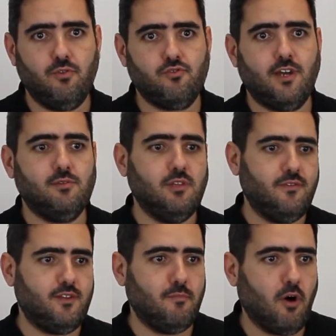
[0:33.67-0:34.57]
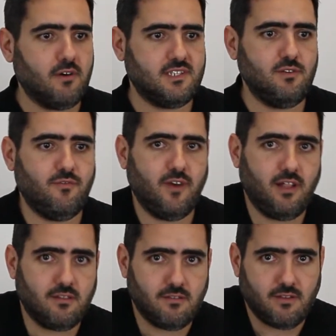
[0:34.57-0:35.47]
You tried to lift a box and you
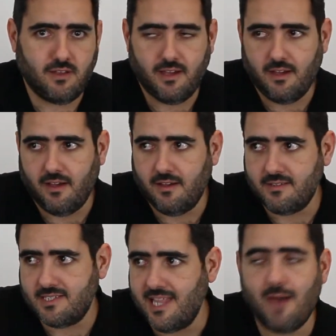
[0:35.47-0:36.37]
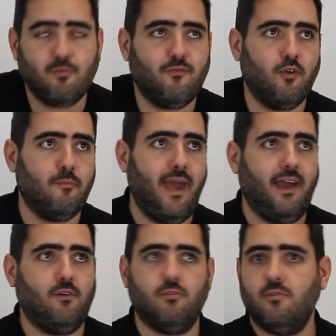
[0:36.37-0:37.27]
felt a snap of your
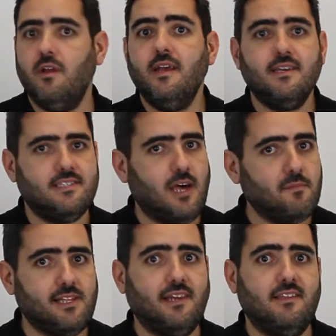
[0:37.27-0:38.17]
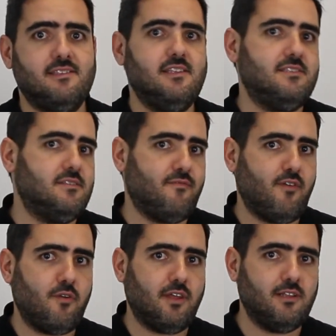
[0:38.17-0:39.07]
back or something like this. This is a
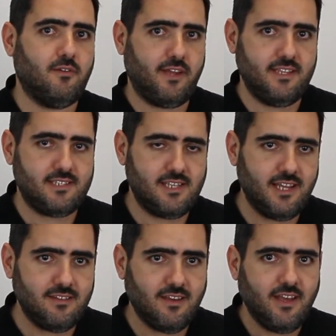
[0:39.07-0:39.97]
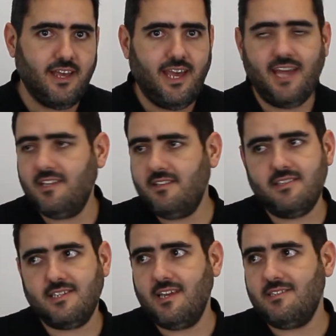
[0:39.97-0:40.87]
very clear incident, and in
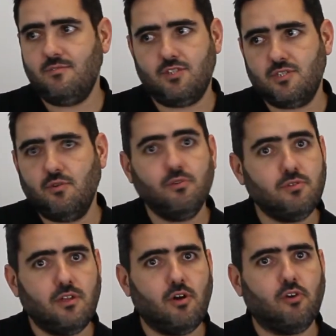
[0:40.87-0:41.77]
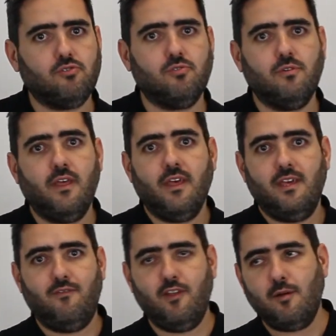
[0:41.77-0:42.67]
this case you just go to the doctor,
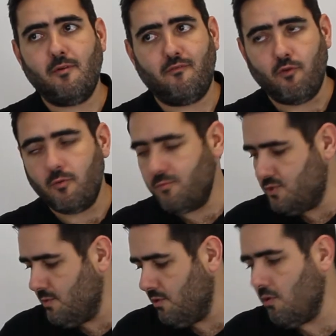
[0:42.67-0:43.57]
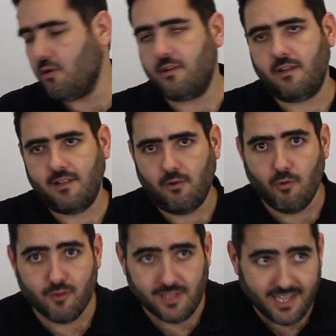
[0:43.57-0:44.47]
you fill up a form which we'll go on
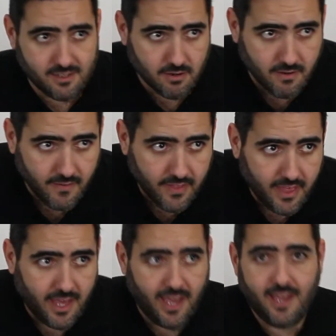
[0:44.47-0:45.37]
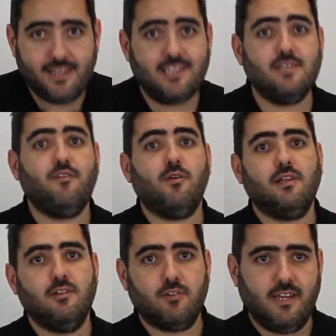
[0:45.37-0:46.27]
over later, and that's a very
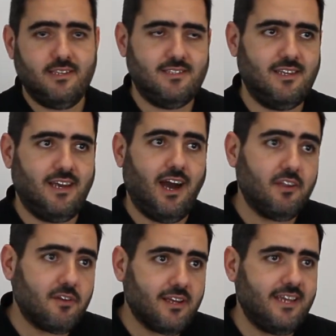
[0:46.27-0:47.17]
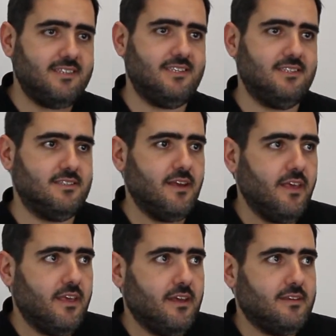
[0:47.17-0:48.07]
clear case. The other case is
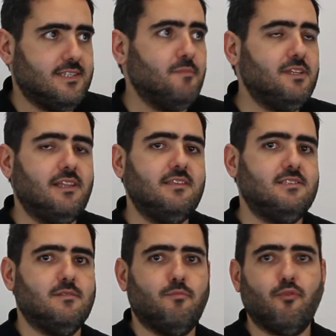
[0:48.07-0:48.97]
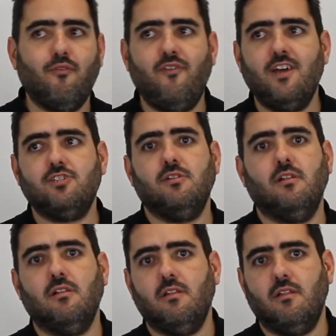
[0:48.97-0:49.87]
something that is
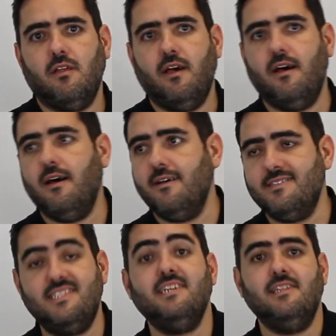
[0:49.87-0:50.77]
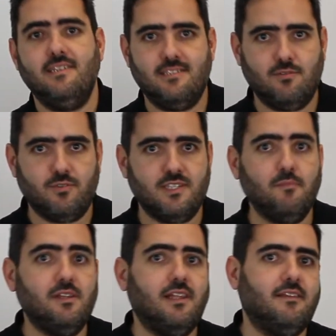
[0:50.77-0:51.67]
professional sickness or
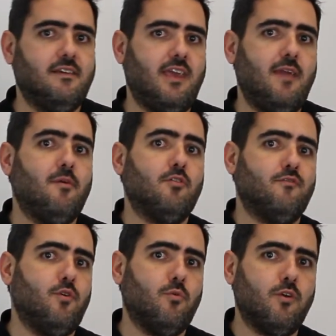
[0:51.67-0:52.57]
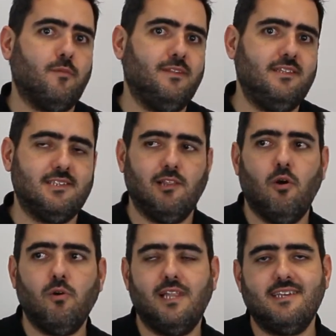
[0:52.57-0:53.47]
something that came out of your work, but it's a
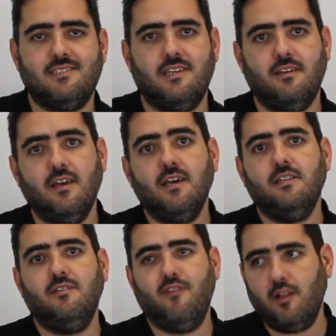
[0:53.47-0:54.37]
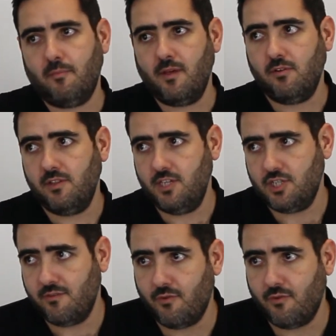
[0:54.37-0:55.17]
long-lasting developing condition.